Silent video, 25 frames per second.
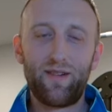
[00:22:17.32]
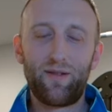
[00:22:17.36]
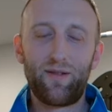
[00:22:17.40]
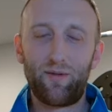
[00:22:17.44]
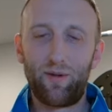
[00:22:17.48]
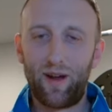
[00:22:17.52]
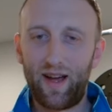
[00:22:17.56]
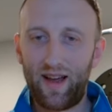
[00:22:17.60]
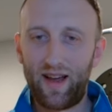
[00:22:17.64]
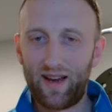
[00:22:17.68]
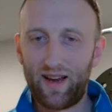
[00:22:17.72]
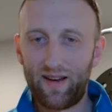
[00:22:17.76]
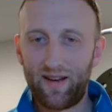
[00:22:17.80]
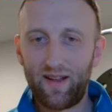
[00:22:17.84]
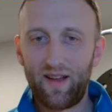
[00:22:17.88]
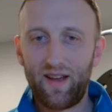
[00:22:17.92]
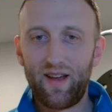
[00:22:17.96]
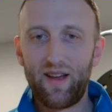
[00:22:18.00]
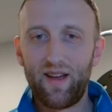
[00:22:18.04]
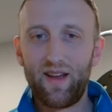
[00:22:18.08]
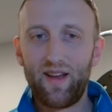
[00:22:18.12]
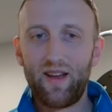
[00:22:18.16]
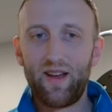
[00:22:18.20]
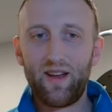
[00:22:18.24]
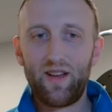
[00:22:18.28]
Right?
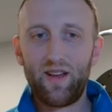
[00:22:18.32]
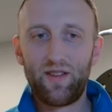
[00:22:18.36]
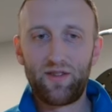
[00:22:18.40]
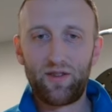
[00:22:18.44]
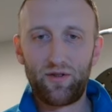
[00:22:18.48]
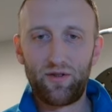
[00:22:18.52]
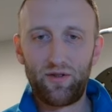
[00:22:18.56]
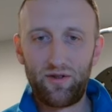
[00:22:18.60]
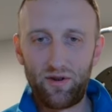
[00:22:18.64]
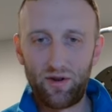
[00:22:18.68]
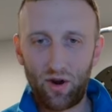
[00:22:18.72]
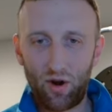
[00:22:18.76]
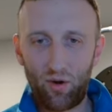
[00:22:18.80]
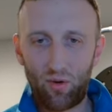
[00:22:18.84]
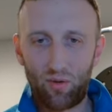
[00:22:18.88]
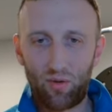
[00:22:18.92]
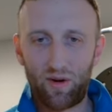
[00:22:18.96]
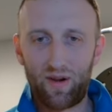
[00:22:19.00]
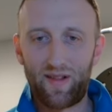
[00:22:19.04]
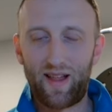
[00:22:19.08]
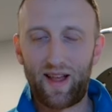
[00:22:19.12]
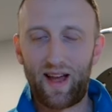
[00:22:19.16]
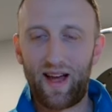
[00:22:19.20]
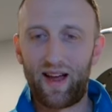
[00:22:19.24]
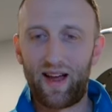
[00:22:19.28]
So don't
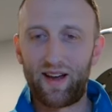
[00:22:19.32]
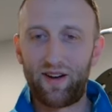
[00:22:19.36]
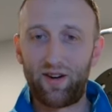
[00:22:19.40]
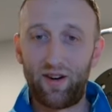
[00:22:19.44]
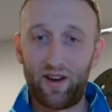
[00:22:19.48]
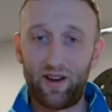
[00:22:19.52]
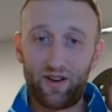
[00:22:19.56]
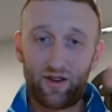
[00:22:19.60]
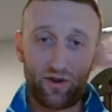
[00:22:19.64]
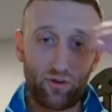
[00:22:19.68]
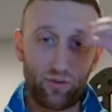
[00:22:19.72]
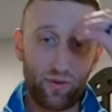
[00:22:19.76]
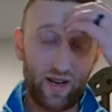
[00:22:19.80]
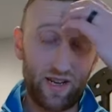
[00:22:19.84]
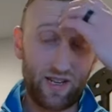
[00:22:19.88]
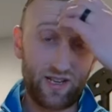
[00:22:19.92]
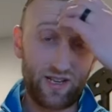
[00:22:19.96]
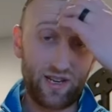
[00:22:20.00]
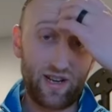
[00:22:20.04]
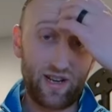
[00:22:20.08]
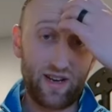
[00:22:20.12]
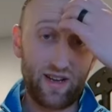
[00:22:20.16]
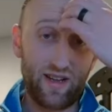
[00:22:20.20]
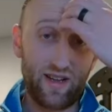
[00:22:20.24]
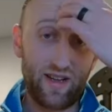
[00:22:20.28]
rely on your
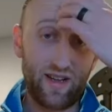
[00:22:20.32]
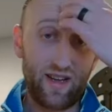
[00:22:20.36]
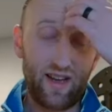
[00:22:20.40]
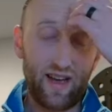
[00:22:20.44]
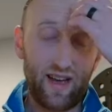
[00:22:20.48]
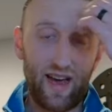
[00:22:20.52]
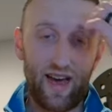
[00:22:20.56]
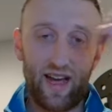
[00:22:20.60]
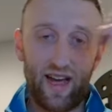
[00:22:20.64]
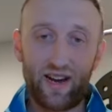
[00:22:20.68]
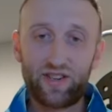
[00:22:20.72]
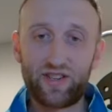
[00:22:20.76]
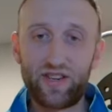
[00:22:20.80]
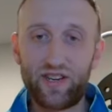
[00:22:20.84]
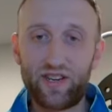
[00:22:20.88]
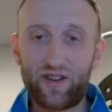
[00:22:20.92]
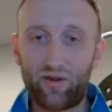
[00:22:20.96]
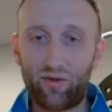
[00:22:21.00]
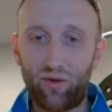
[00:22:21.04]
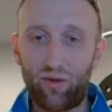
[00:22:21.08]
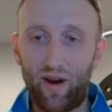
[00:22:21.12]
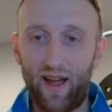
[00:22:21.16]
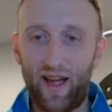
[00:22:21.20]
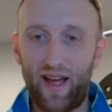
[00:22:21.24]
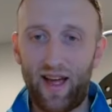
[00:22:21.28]
intuition. Actually
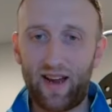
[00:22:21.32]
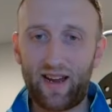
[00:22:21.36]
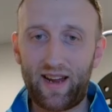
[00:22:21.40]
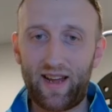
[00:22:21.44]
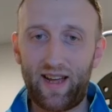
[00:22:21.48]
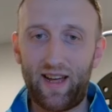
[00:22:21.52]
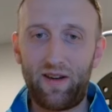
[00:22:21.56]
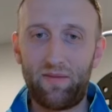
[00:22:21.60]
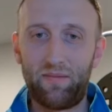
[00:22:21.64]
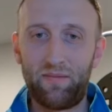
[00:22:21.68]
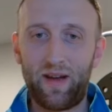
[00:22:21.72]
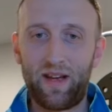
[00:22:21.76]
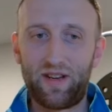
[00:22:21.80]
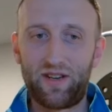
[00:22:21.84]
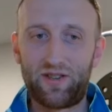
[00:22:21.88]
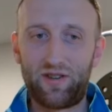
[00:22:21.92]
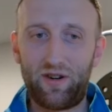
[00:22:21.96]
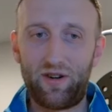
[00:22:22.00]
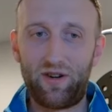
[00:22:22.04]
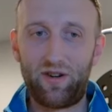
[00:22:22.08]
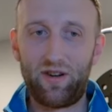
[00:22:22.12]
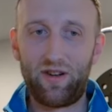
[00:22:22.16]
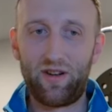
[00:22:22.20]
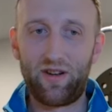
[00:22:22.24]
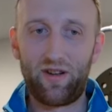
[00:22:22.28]
track and
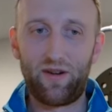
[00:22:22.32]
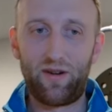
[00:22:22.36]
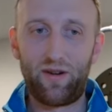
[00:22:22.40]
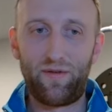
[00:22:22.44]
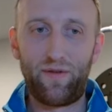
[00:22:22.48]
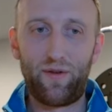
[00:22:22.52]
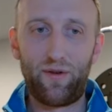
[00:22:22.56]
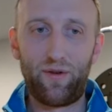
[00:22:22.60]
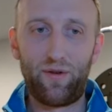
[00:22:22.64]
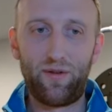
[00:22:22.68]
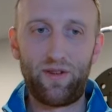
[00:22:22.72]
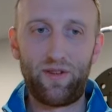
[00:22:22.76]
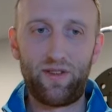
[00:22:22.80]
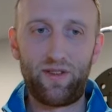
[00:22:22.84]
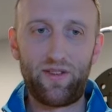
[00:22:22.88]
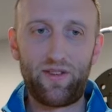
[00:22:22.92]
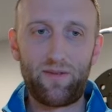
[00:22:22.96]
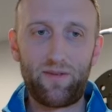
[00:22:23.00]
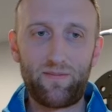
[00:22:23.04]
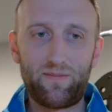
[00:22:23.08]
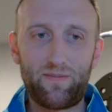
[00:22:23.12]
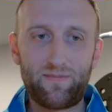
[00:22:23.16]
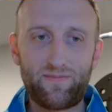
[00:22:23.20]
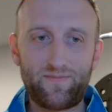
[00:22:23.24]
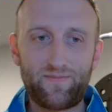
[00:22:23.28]
measure your foods.